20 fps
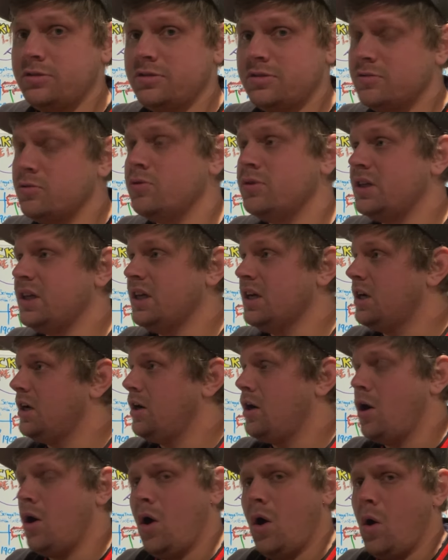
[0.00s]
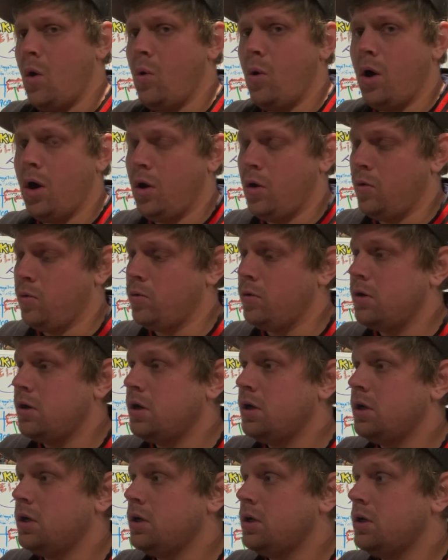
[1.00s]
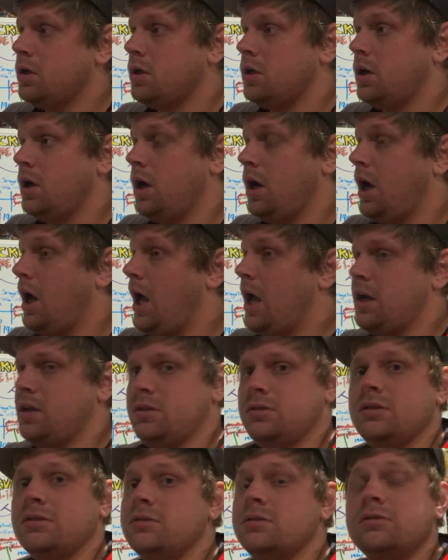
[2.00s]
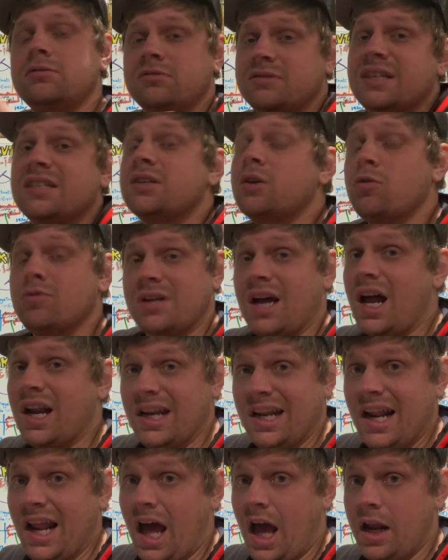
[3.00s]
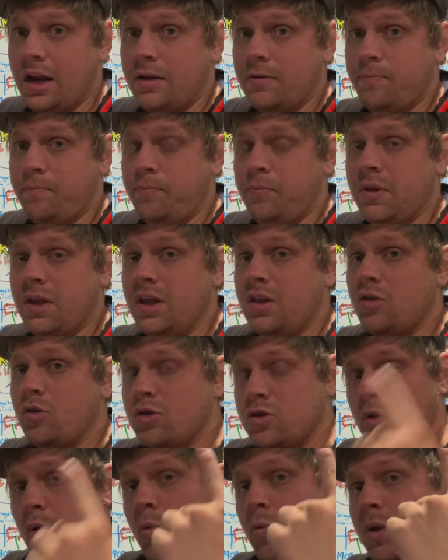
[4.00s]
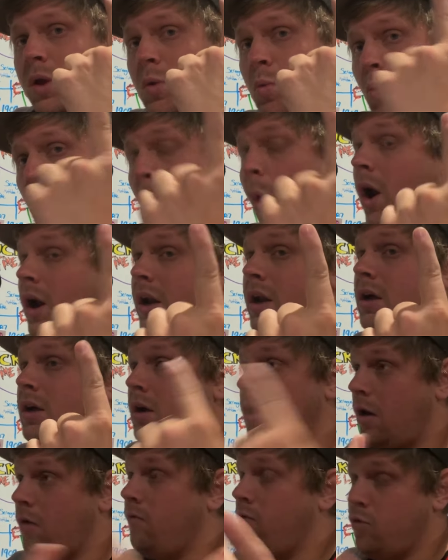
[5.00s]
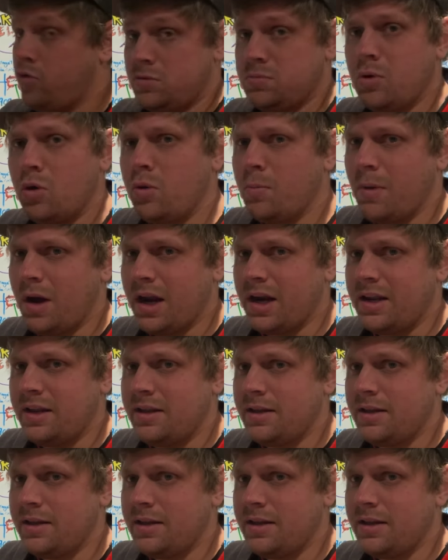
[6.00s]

Lugia, Ho-Oh, the list goes on and on there's only one of those Pokemon.